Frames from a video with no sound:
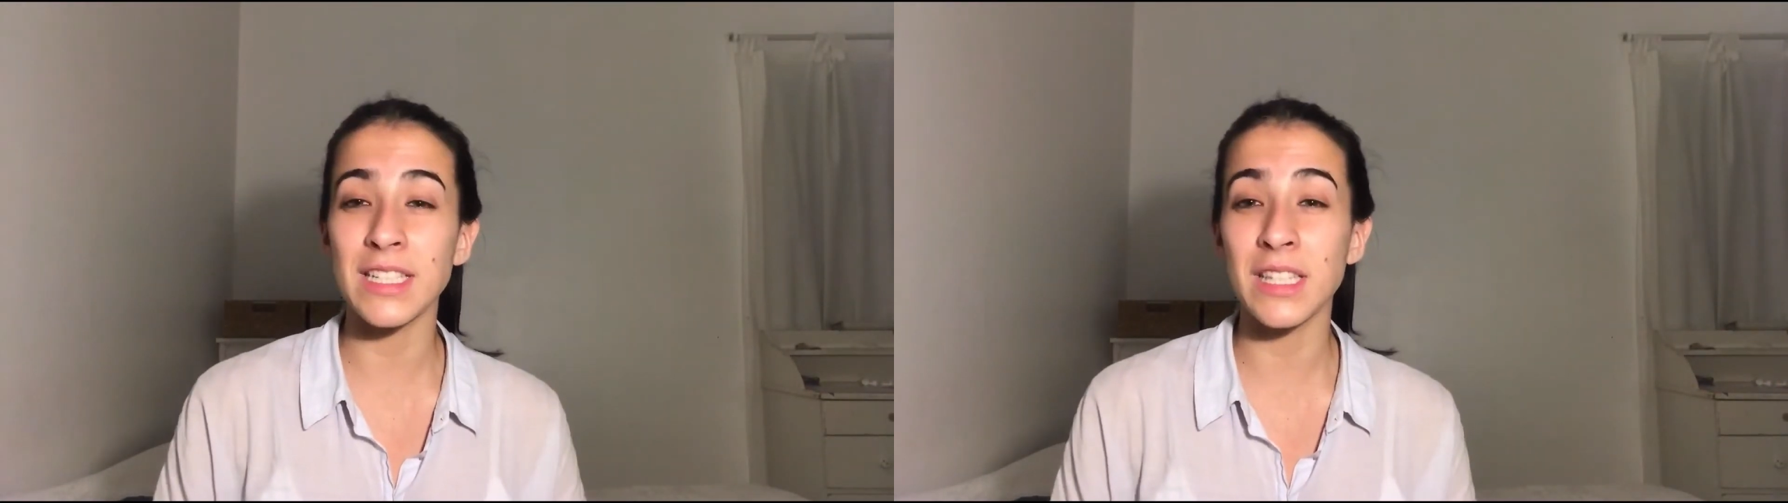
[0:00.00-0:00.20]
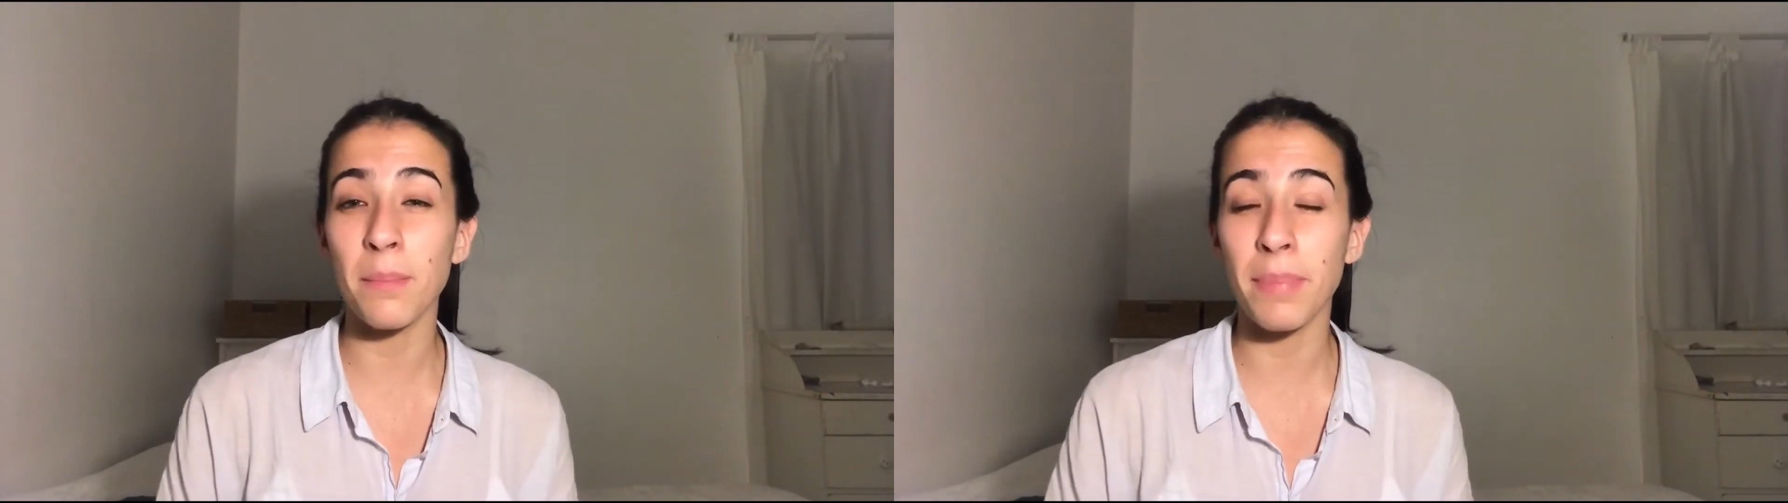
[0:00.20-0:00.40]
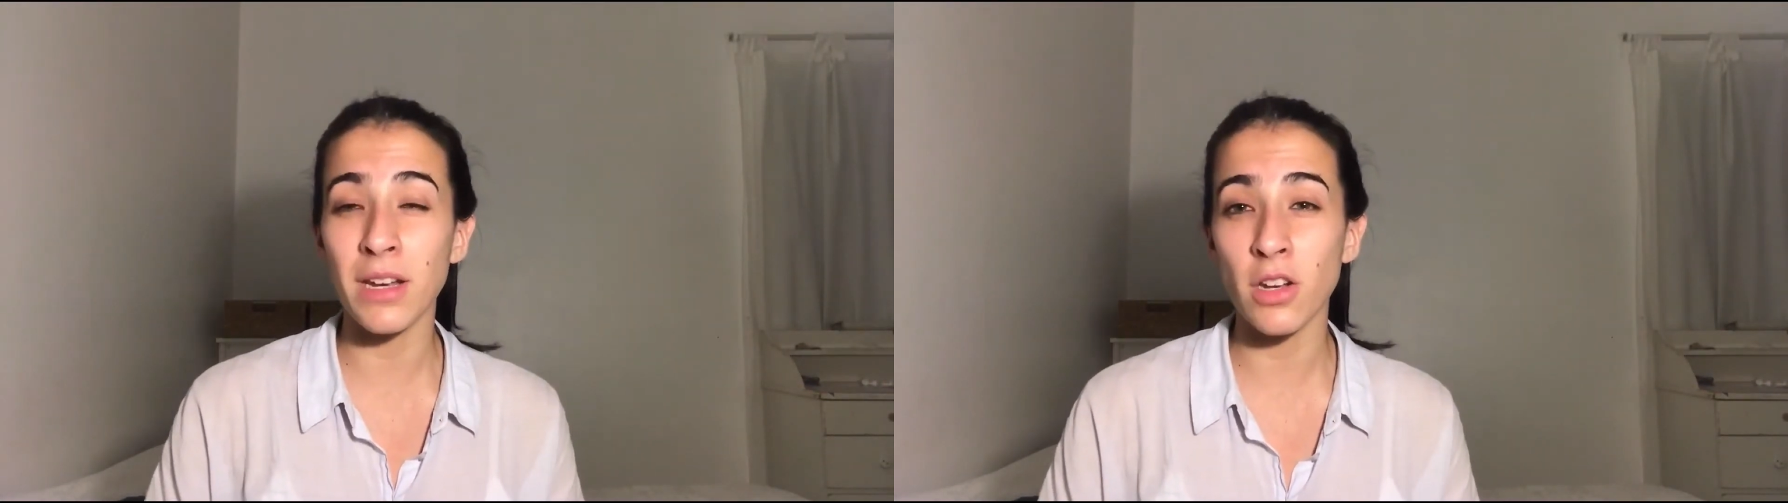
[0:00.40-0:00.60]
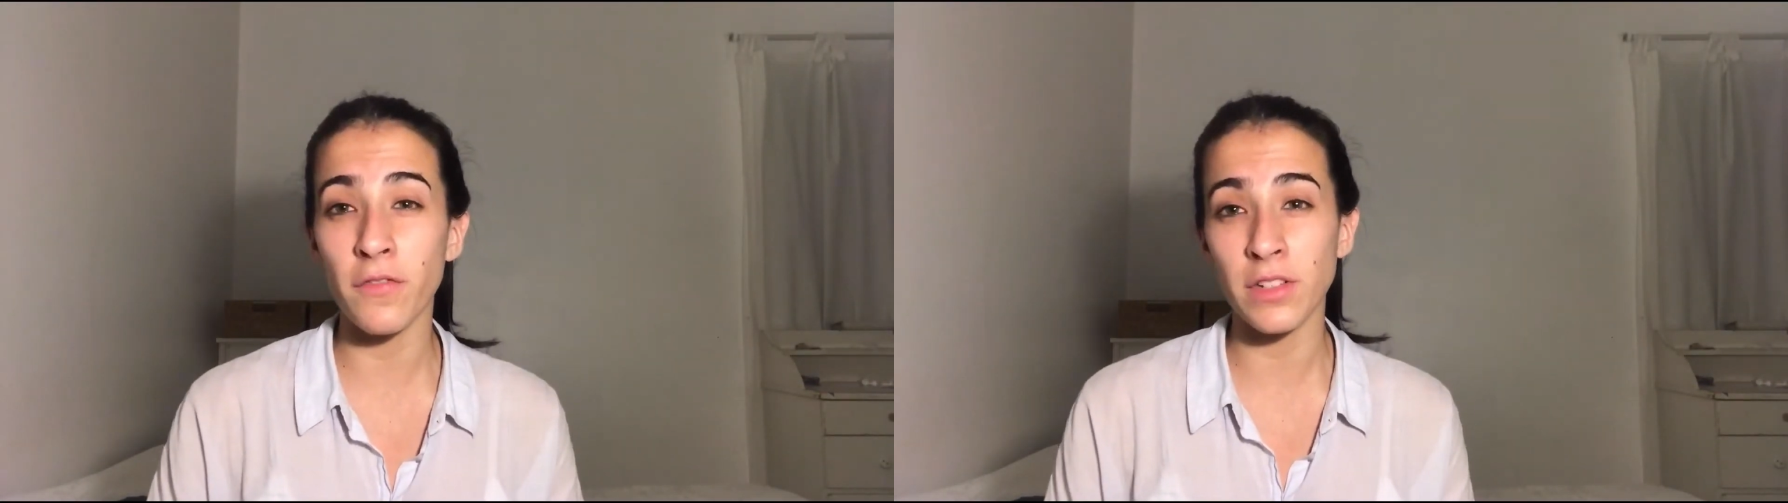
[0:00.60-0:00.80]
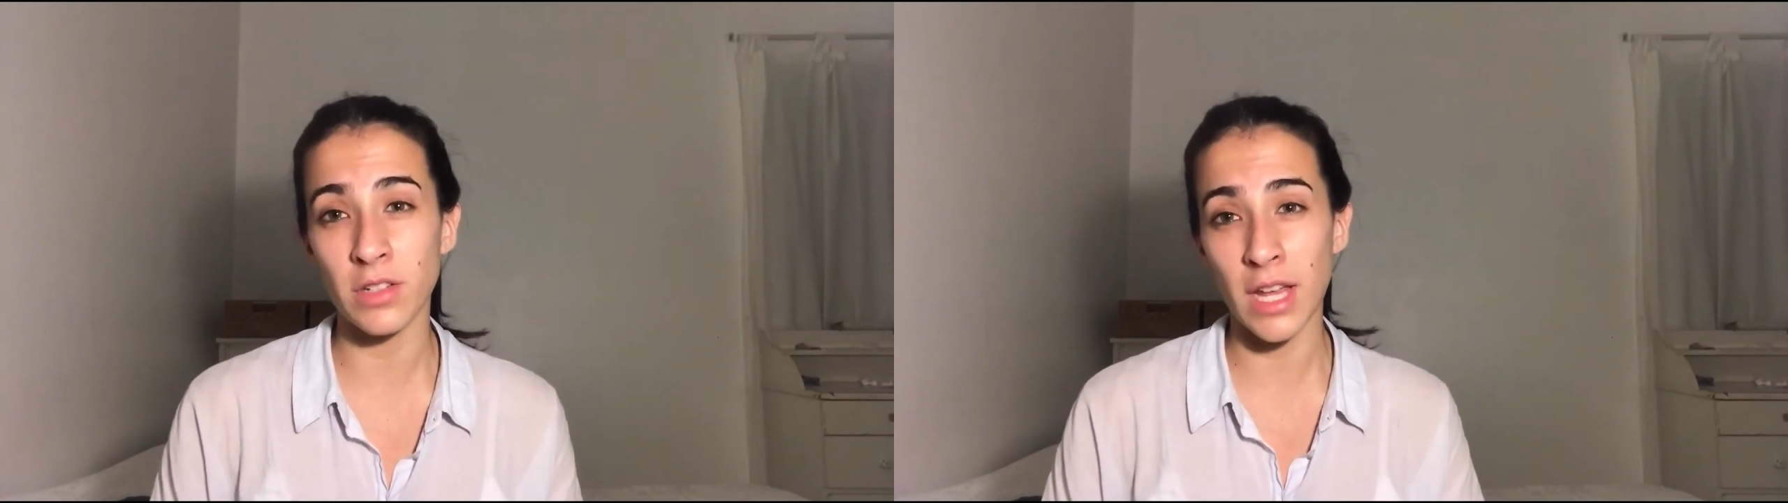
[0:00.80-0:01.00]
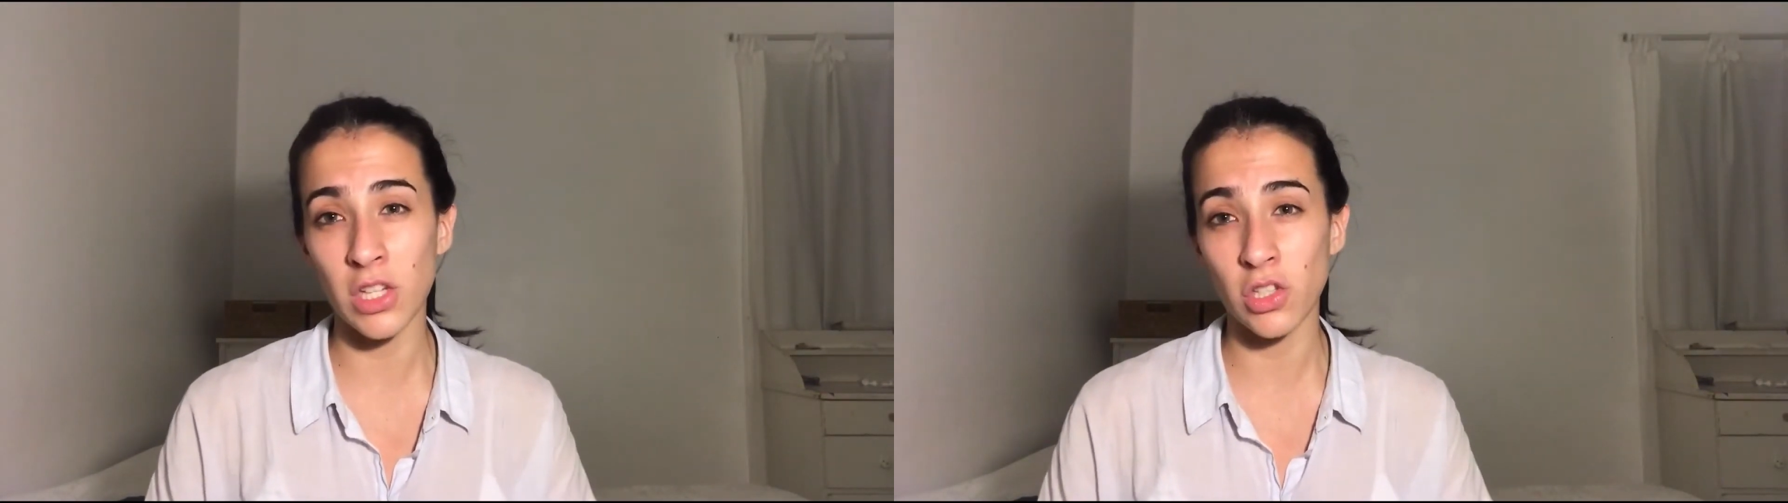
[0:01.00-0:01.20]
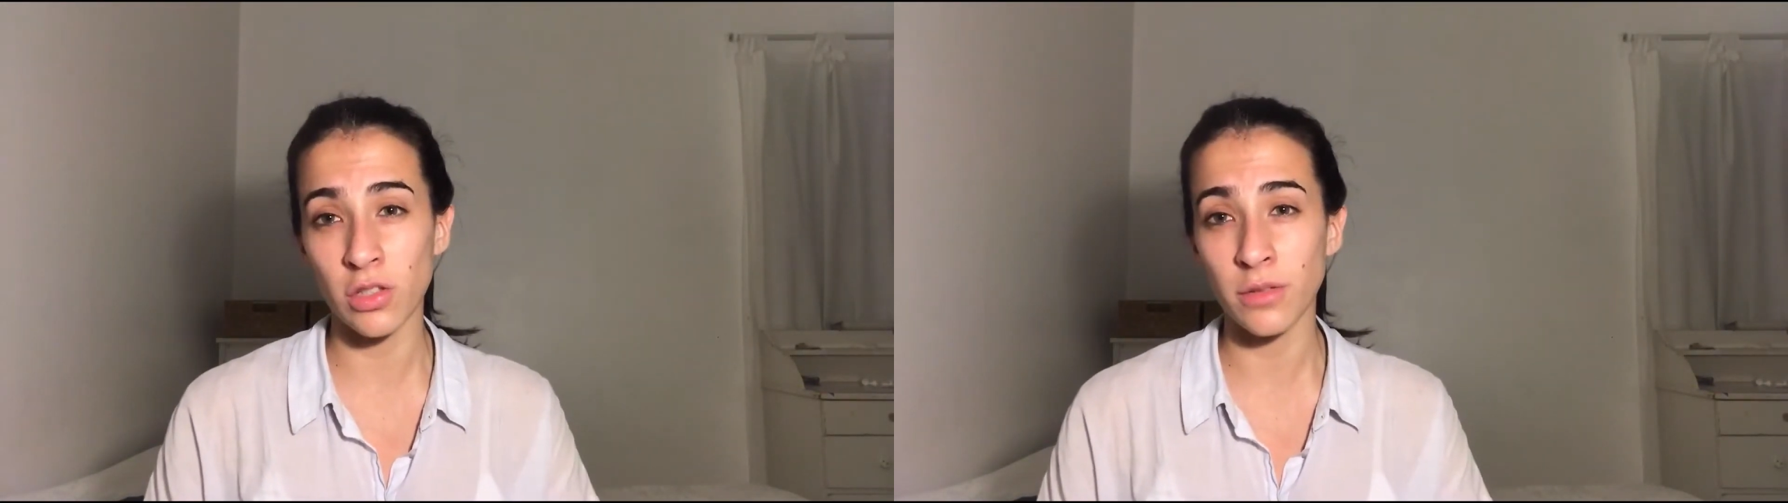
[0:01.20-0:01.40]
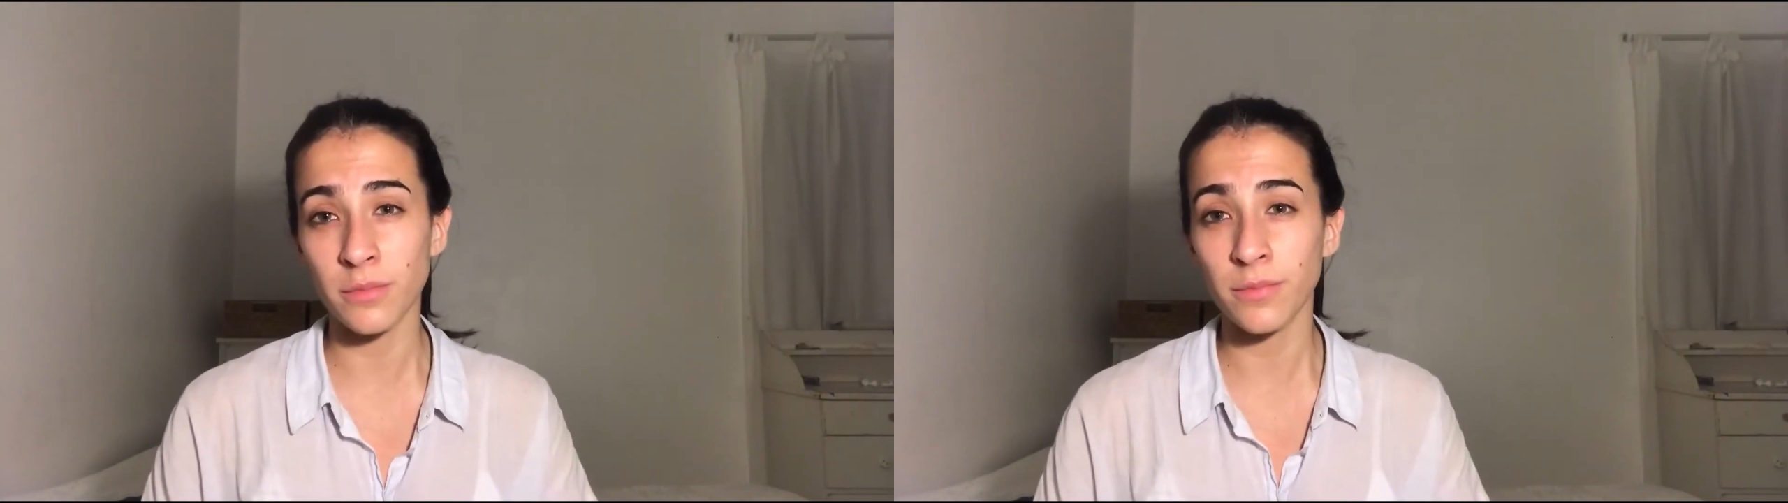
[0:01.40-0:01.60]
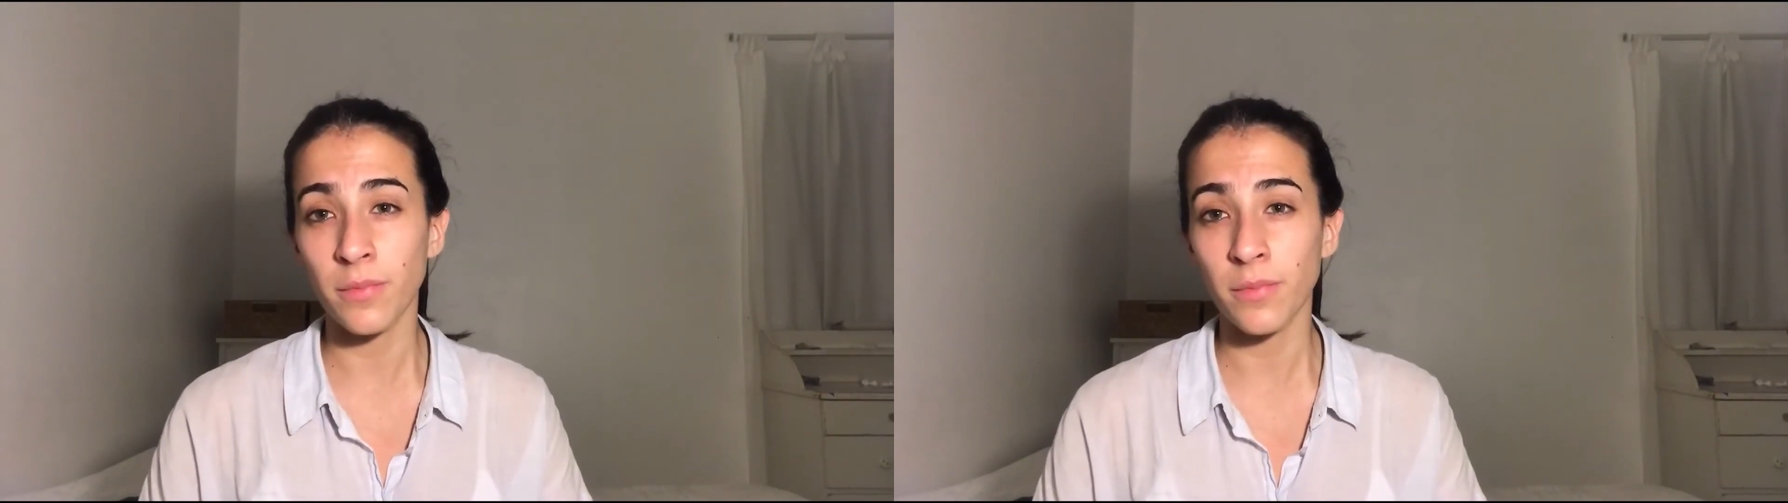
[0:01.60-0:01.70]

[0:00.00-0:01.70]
independent of intonation,